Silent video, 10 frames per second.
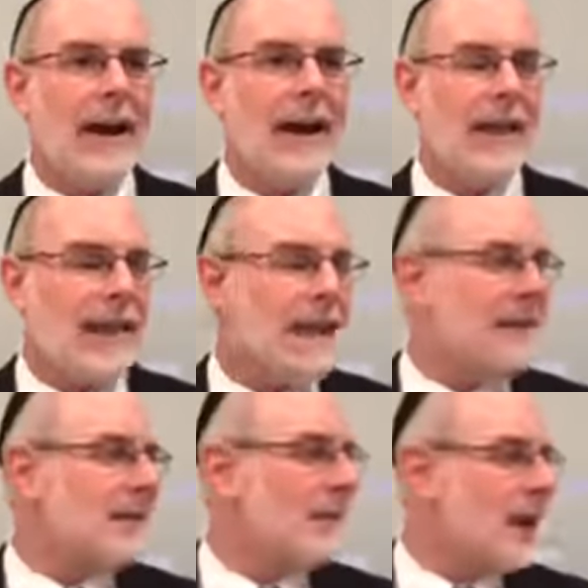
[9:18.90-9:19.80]
and that
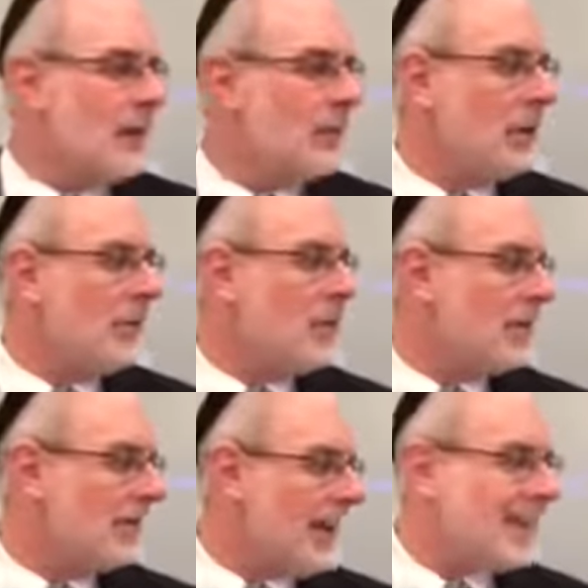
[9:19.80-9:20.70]
is the
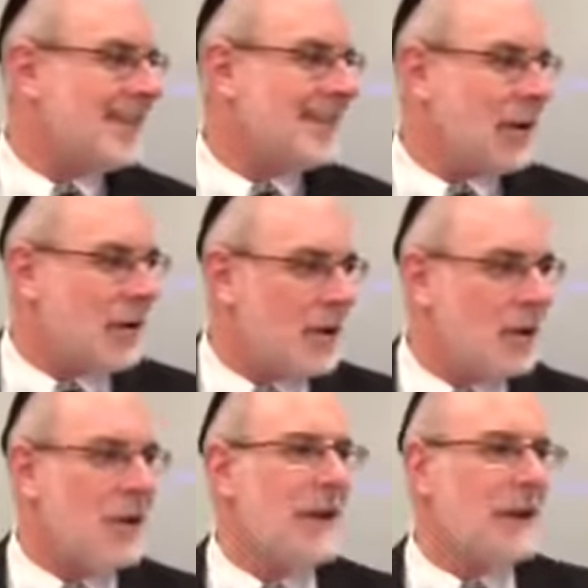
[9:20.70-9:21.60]
unbelievable necessary
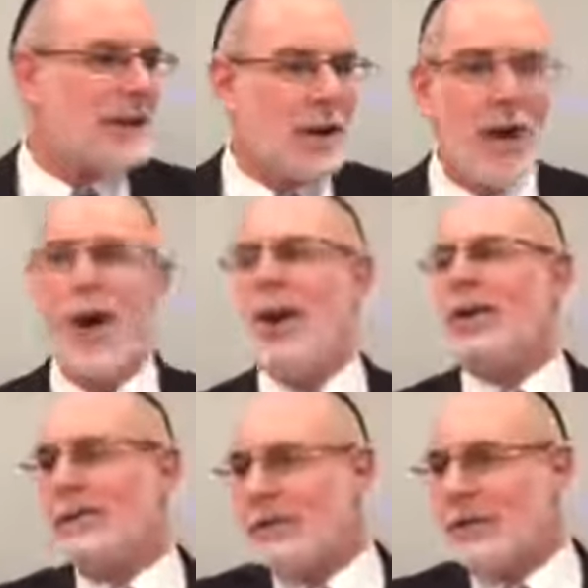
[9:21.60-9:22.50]
ingredient
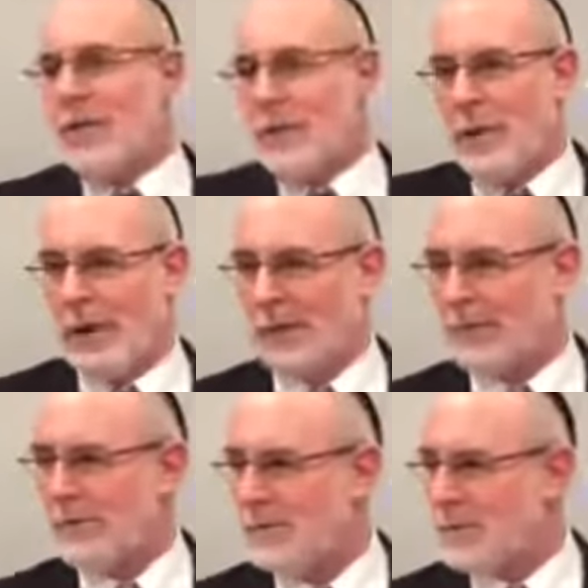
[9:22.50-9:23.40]
called free will,
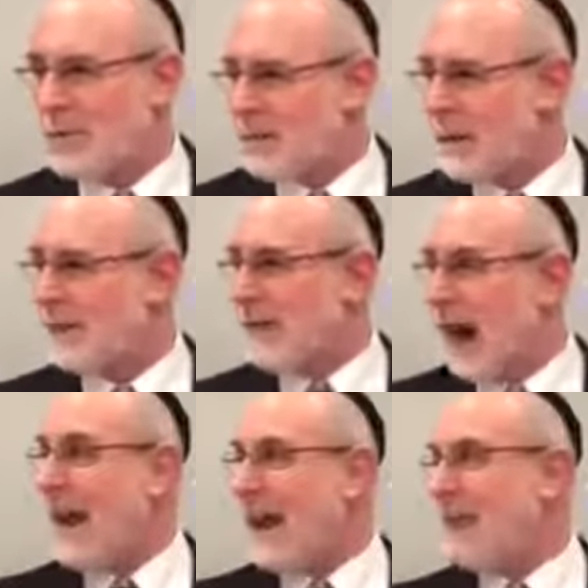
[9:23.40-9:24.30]
which means
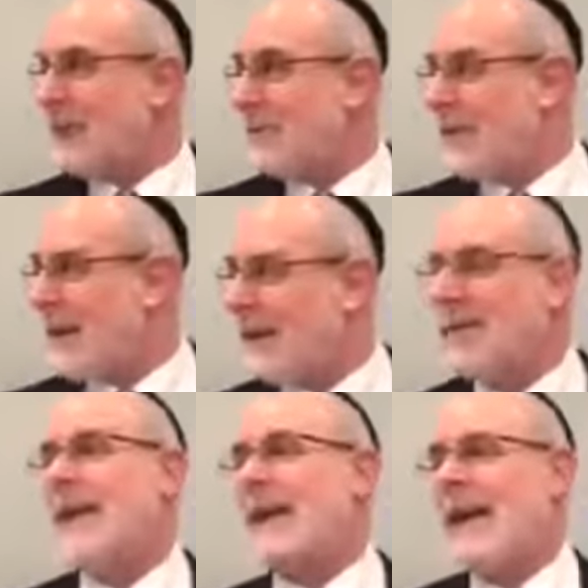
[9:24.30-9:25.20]
God has to be
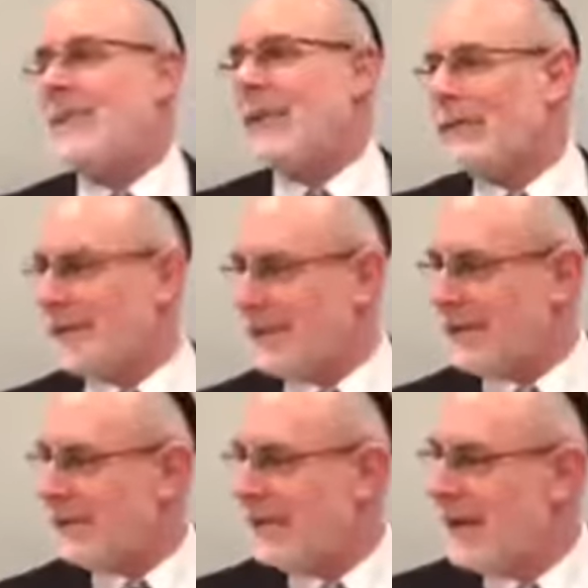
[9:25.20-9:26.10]
hidden. He can't be
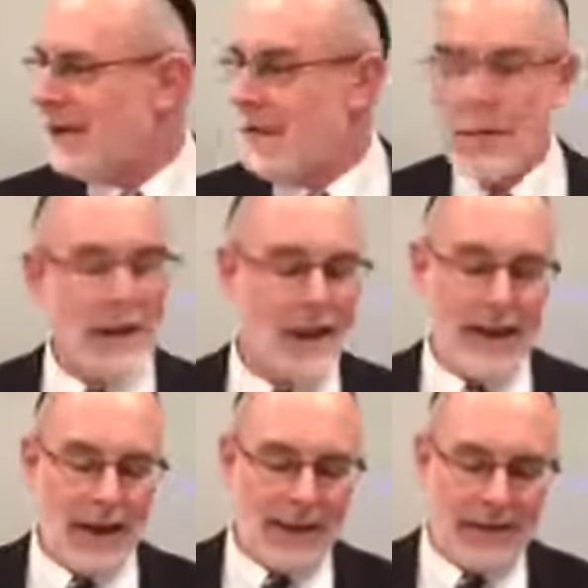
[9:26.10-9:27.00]
revealed. But yet
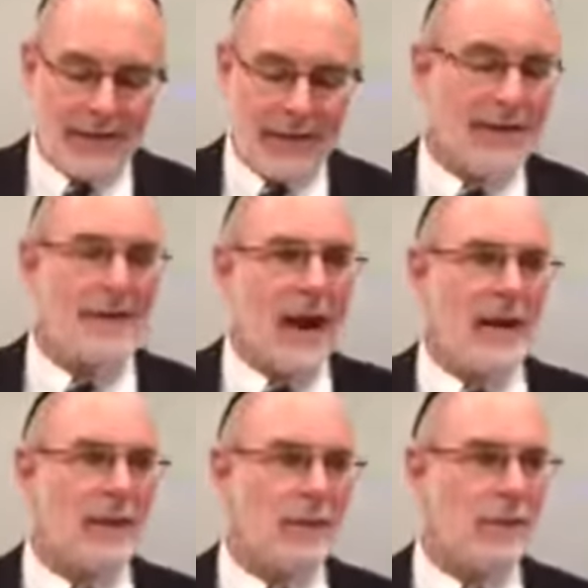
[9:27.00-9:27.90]
here, he's
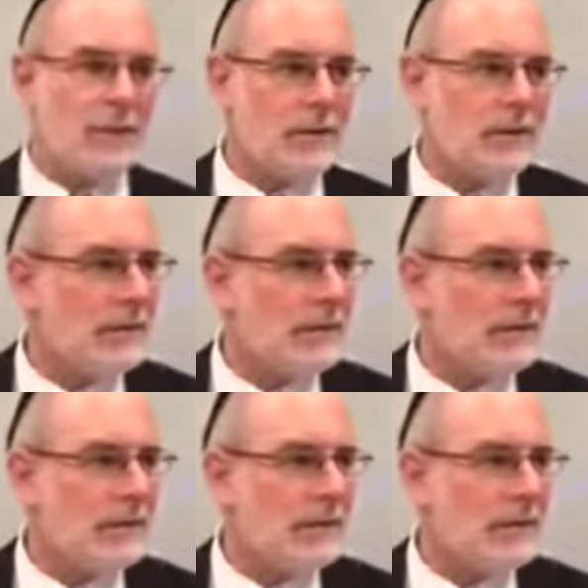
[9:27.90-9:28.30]
got to do it.